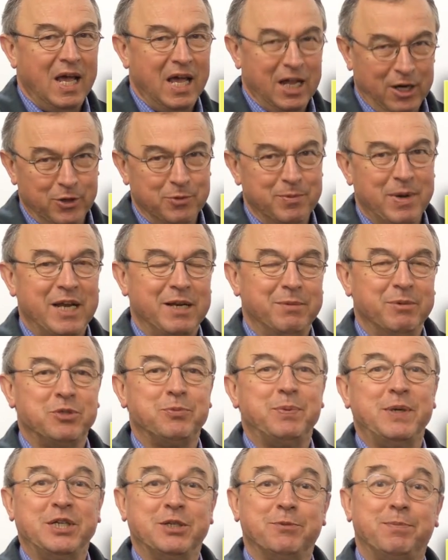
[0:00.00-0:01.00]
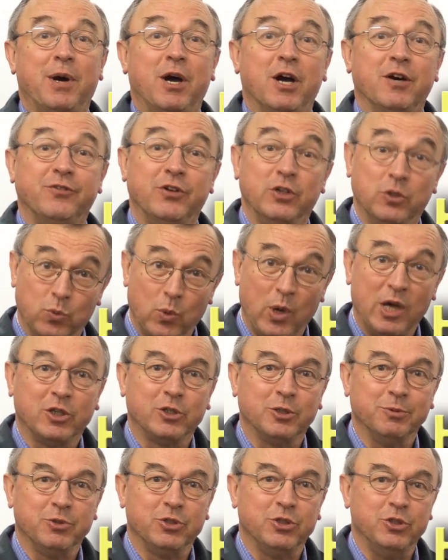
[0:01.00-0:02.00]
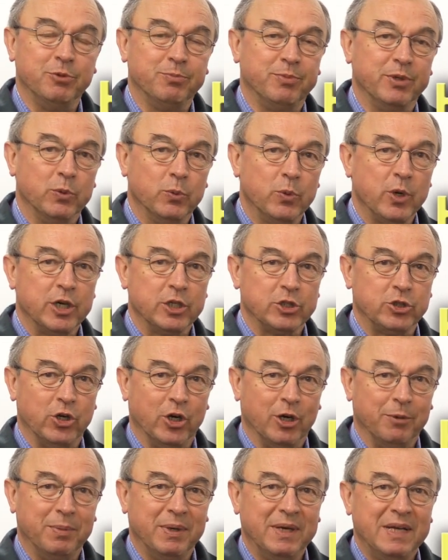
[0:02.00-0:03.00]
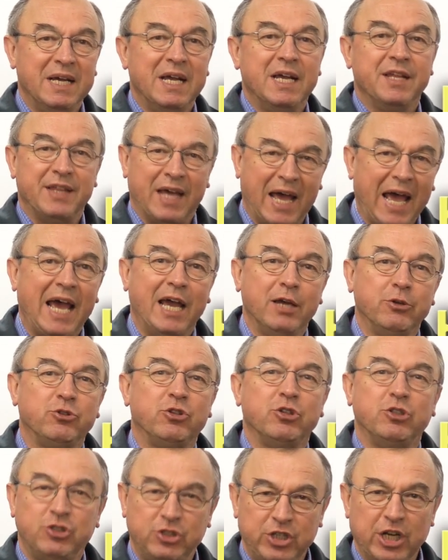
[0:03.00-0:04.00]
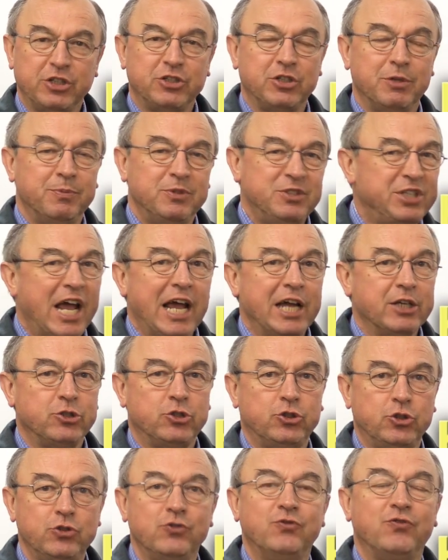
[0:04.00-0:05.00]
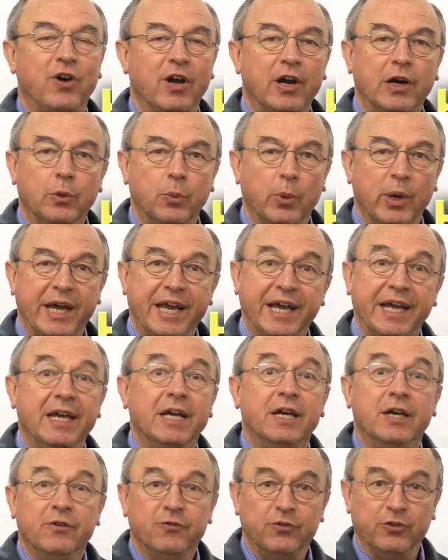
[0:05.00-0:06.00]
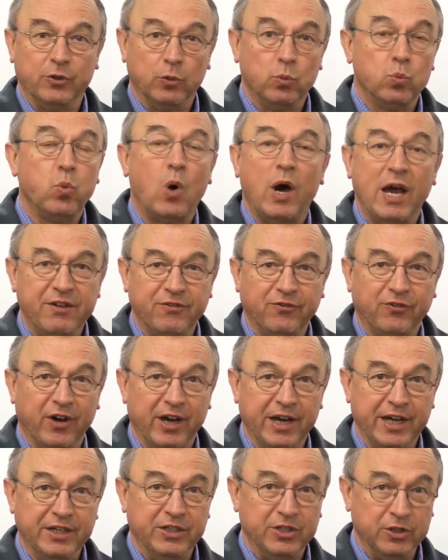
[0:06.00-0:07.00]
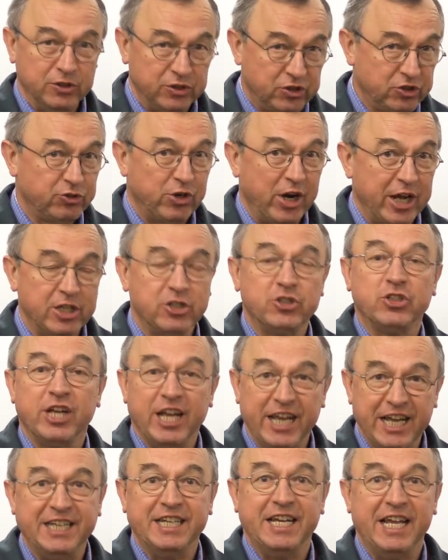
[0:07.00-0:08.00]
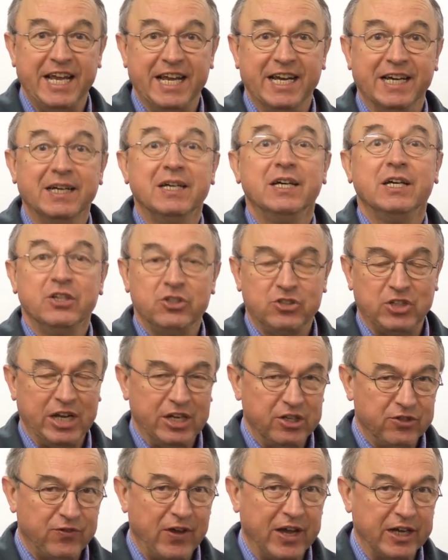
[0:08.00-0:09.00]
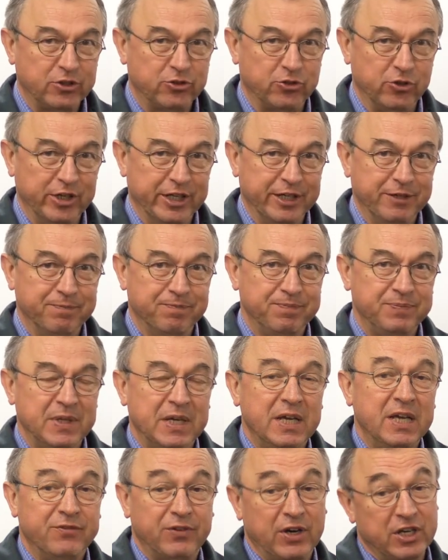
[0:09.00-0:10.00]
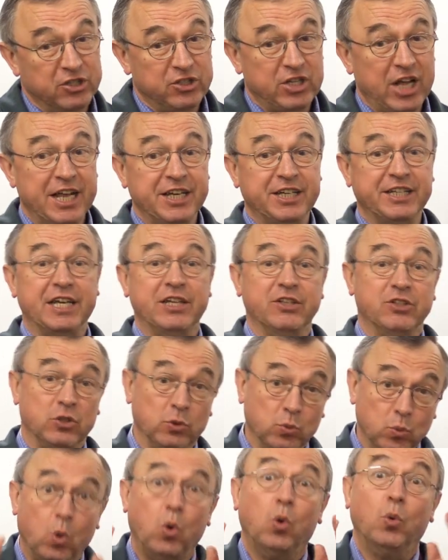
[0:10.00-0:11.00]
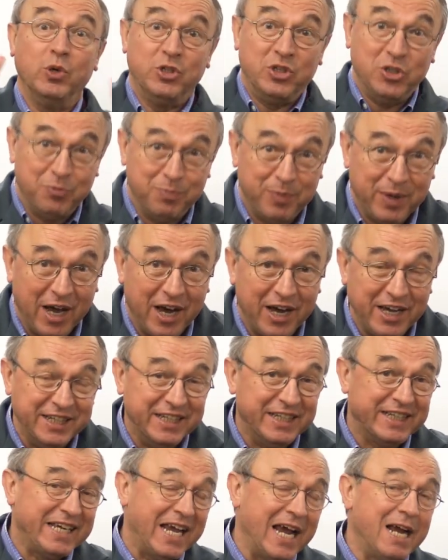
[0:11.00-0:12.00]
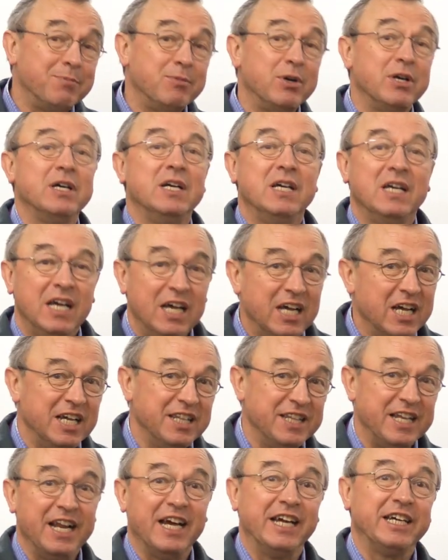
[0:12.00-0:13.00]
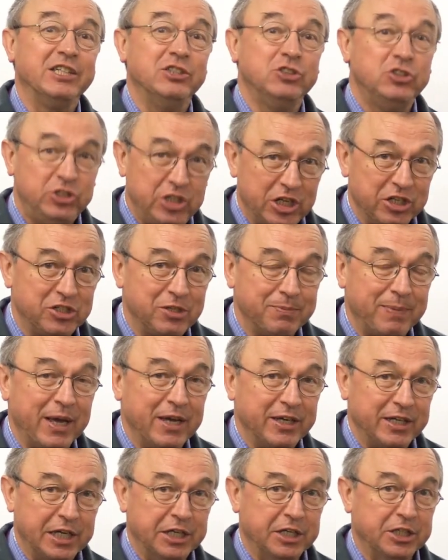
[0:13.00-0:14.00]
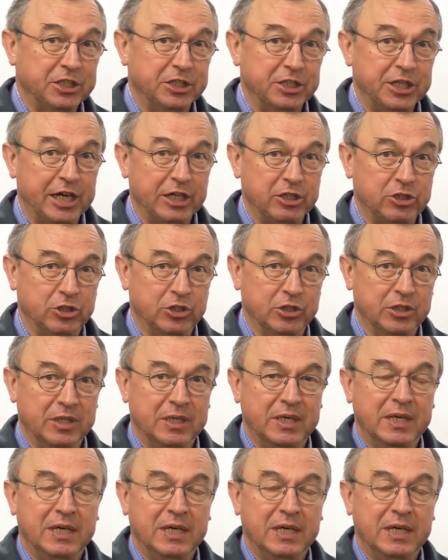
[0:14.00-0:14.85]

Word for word: Hello, my name is Peter Parfitt. Welcome to the New Brit Workshop. The house is just a dash too far away for the Wi-Fi to stretch in here satisfactorily. If I stand against the wall which is behind the camera, uh, then I can just about get a connection.